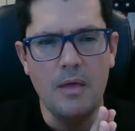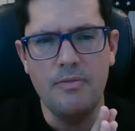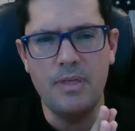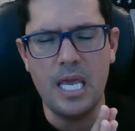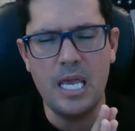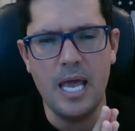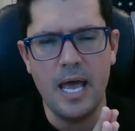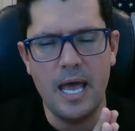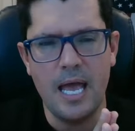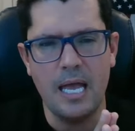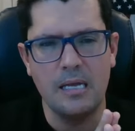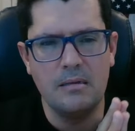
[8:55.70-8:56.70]
The
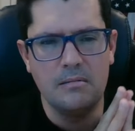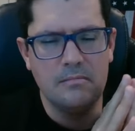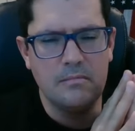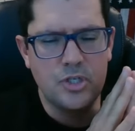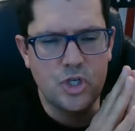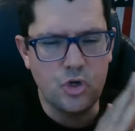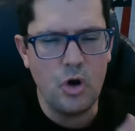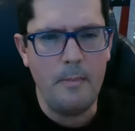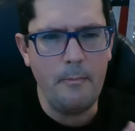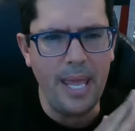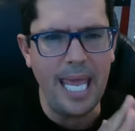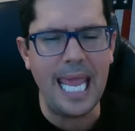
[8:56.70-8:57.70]
uh,
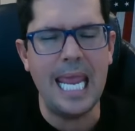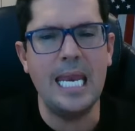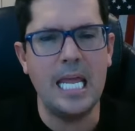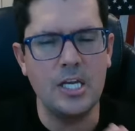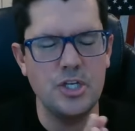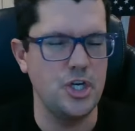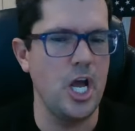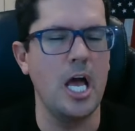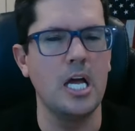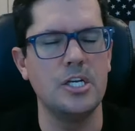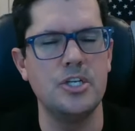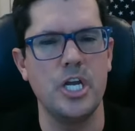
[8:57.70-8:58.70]
Trump hating
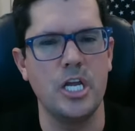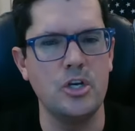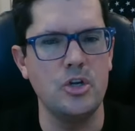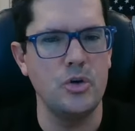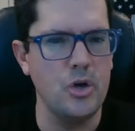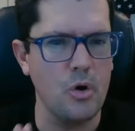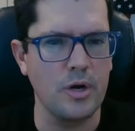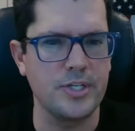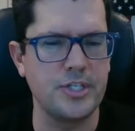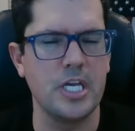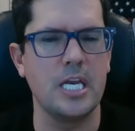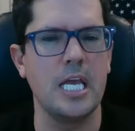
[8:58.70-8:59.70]
judge in New York
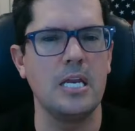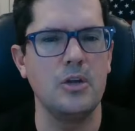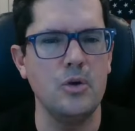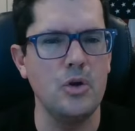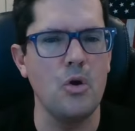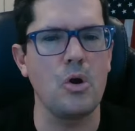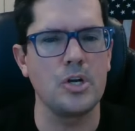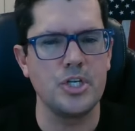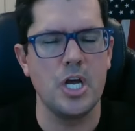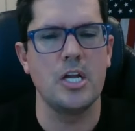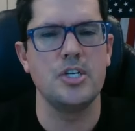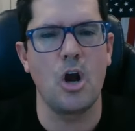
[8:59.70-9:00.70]
City, New York
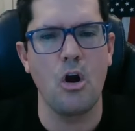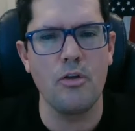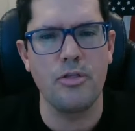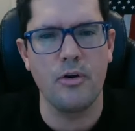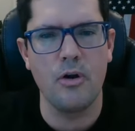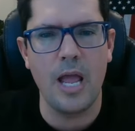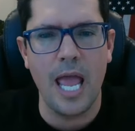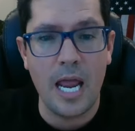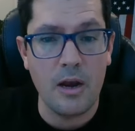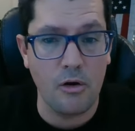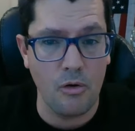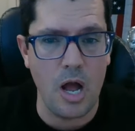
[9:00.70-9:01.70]
Judge Arthur
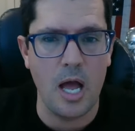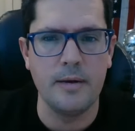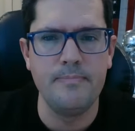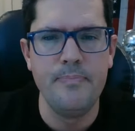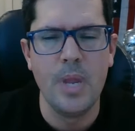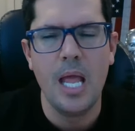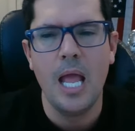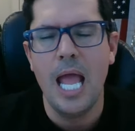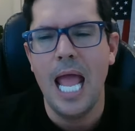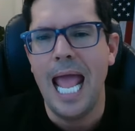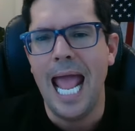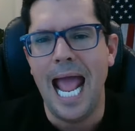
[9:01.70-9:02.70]
Engoron,
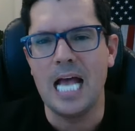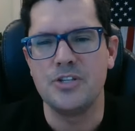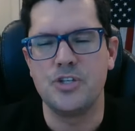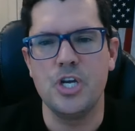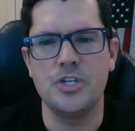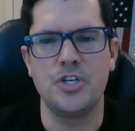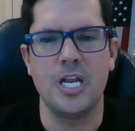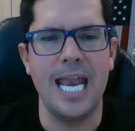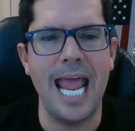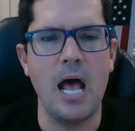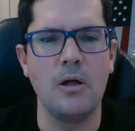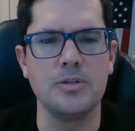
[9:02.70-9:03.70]
has just
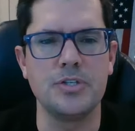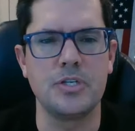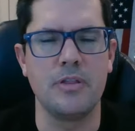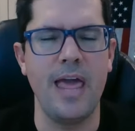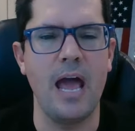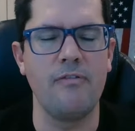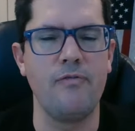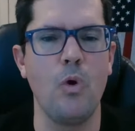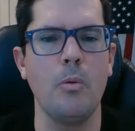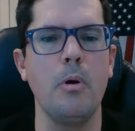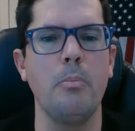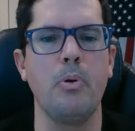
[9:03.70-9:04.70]
announced that
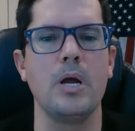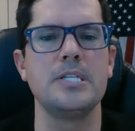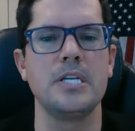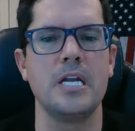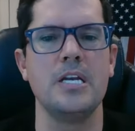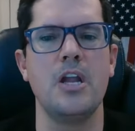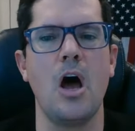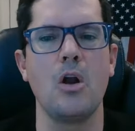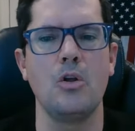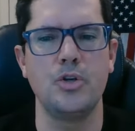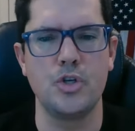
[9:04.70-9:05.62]
former President Donald